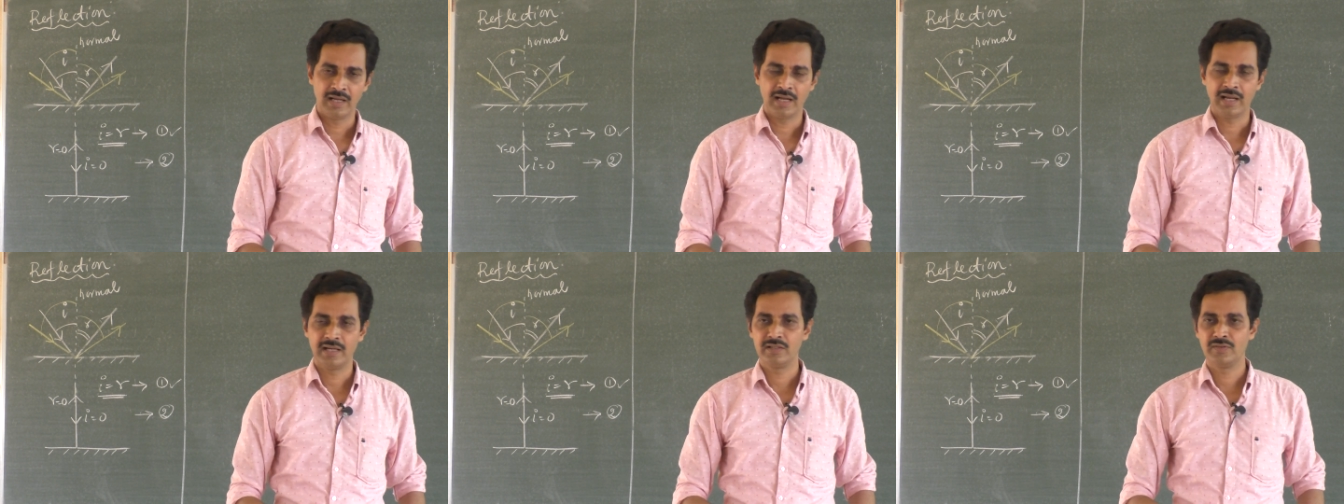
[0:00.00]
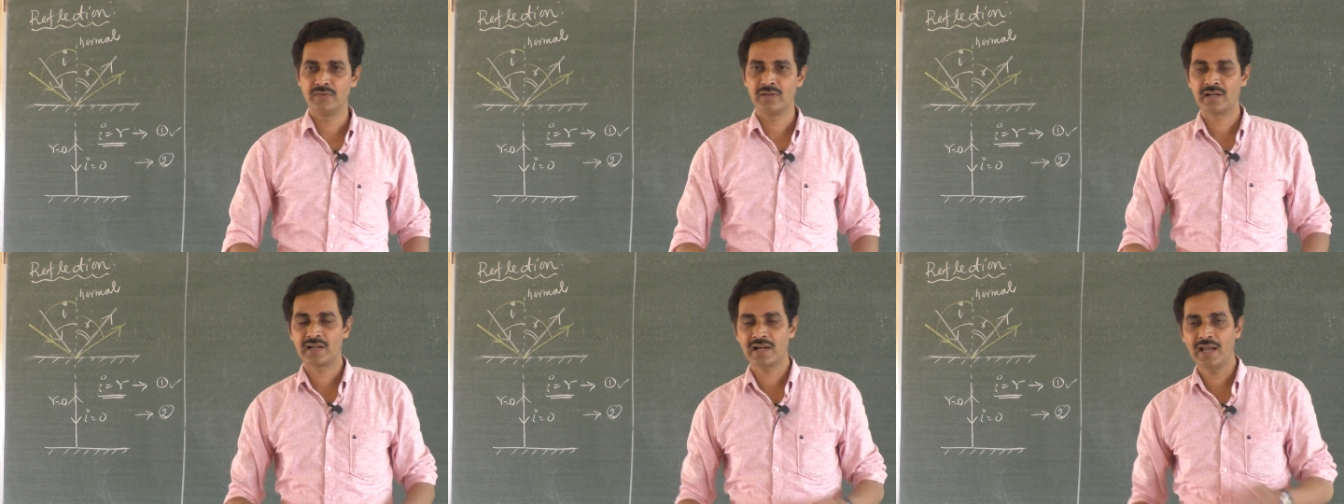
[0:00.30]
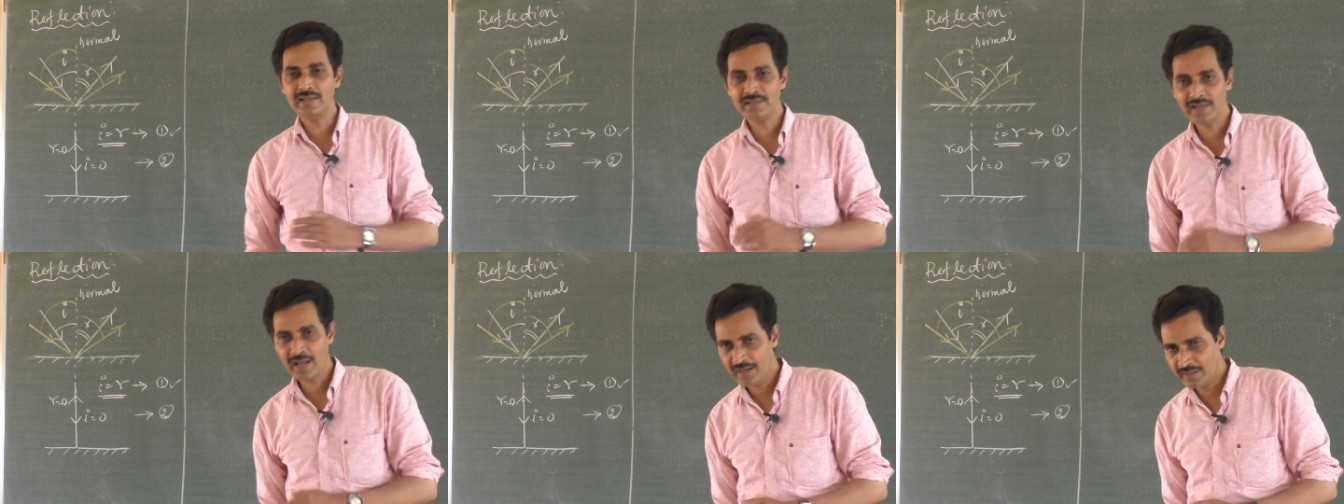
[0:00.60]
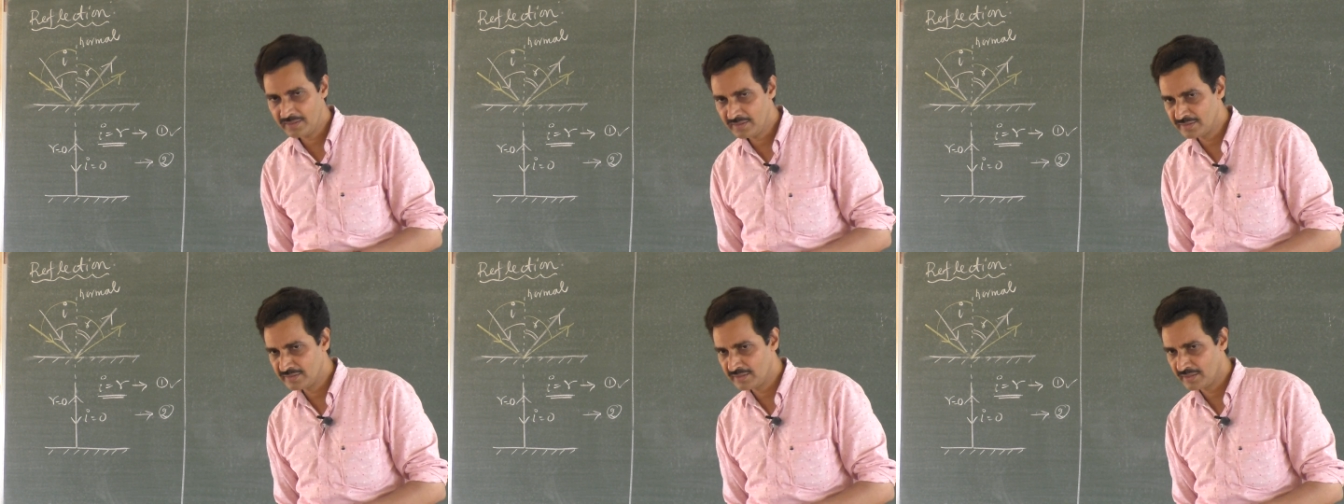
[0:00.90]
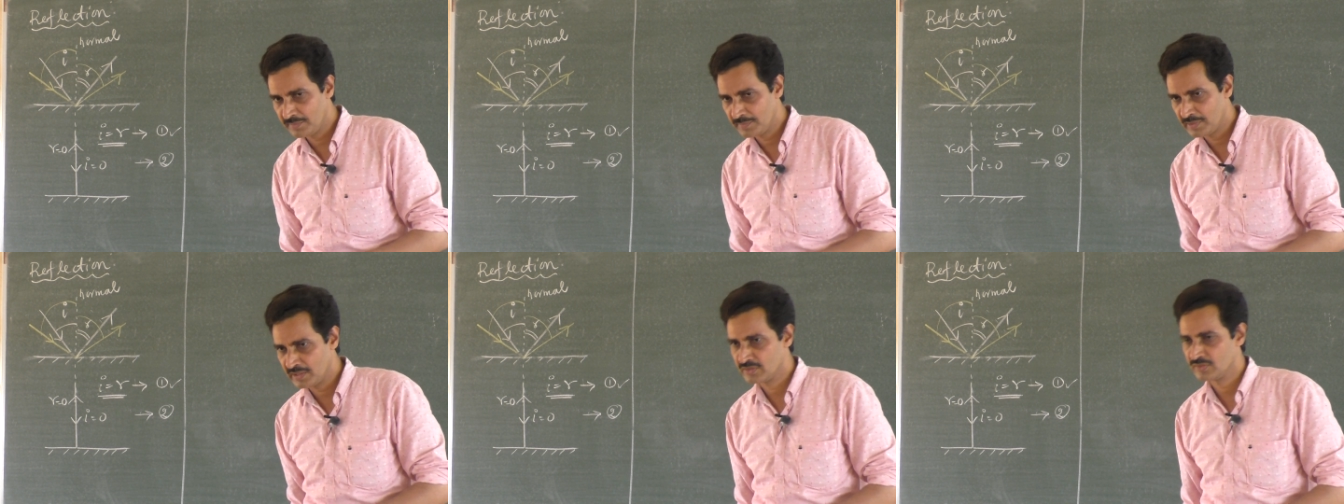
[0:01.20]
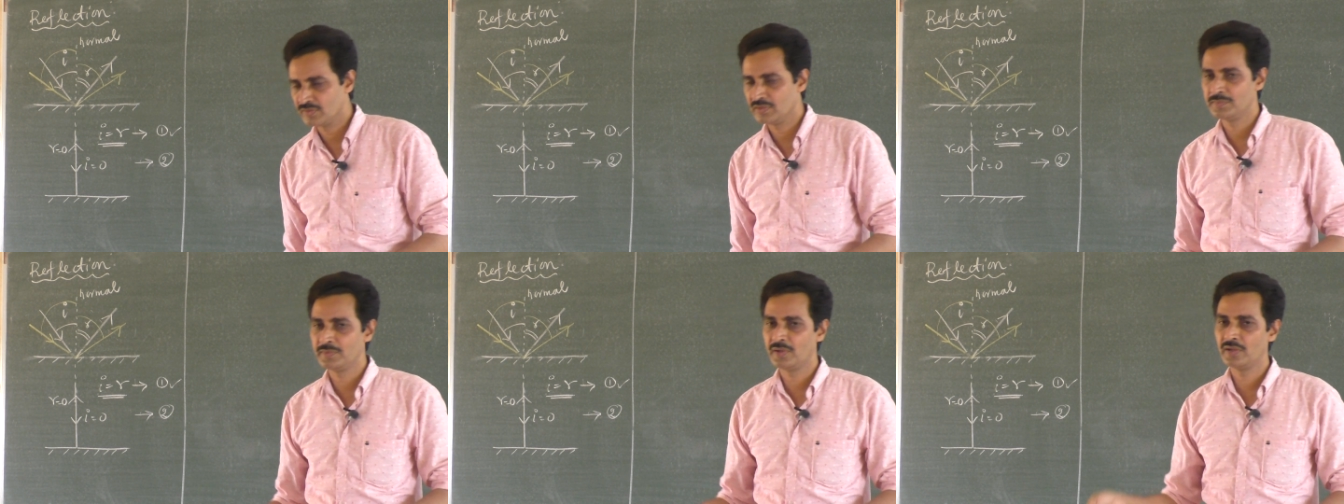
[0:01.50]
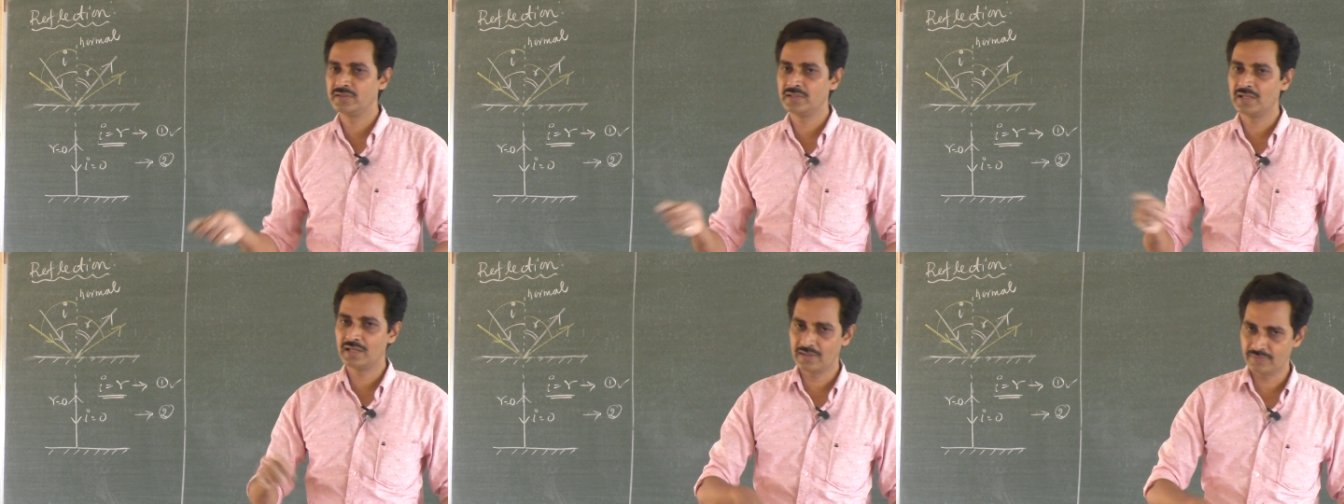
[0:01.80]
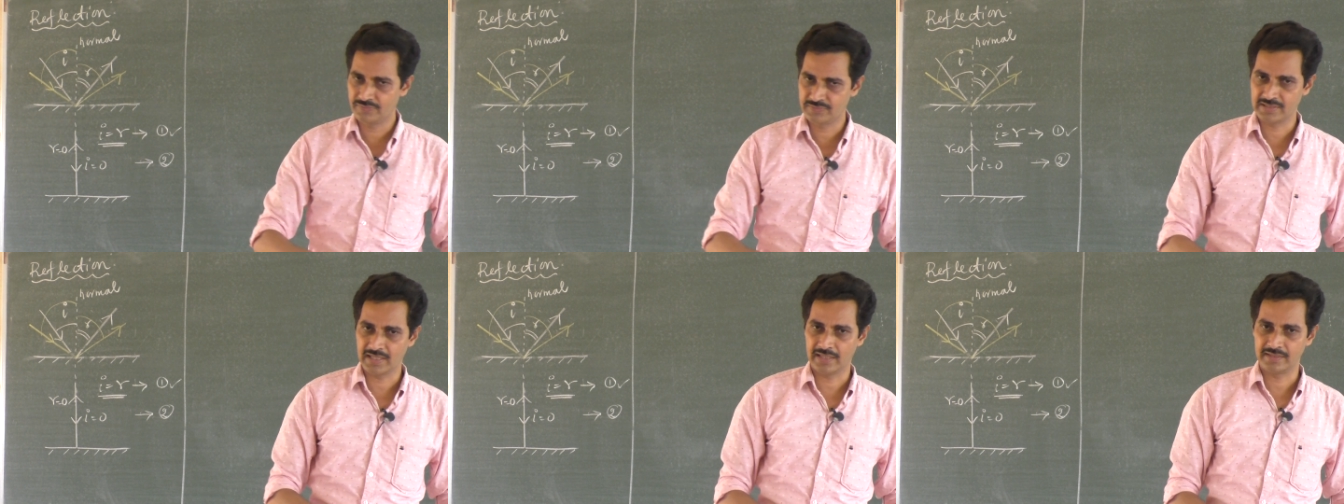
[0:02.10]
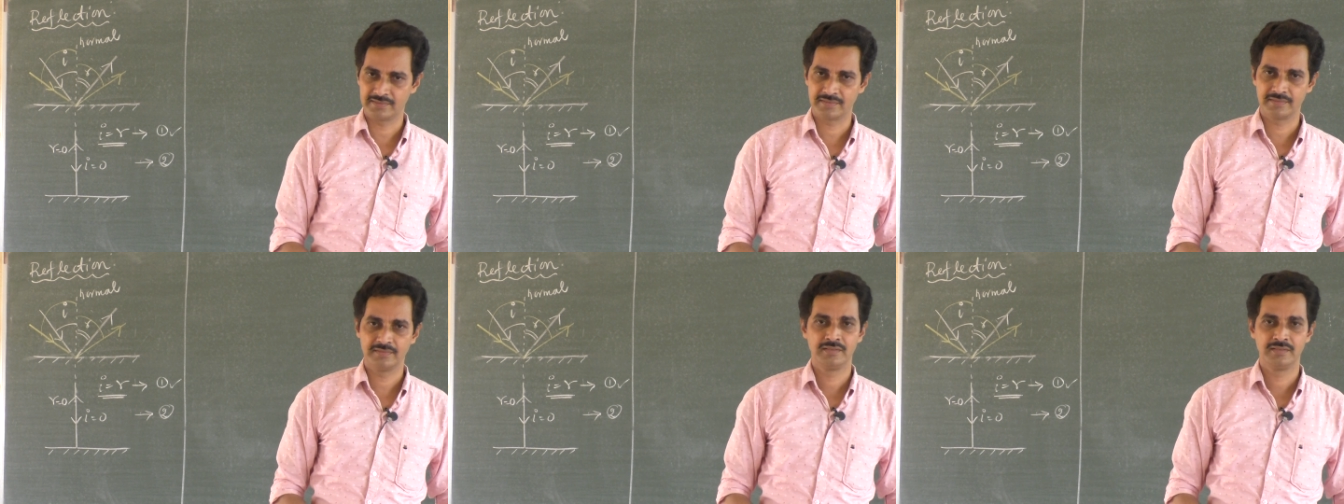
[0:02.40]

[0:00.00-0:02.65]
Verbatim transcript: and your right hand in the image will be on the left side.